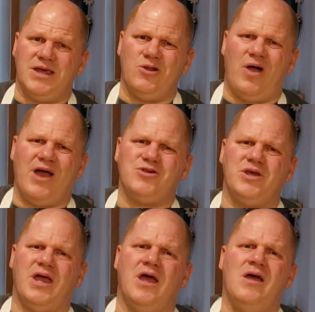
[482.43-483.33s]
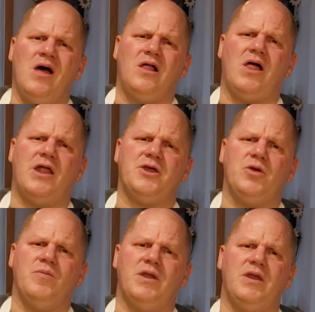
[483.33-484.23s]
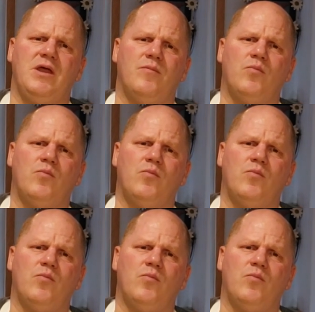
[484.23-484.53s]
it'll actually get a lot of humidity and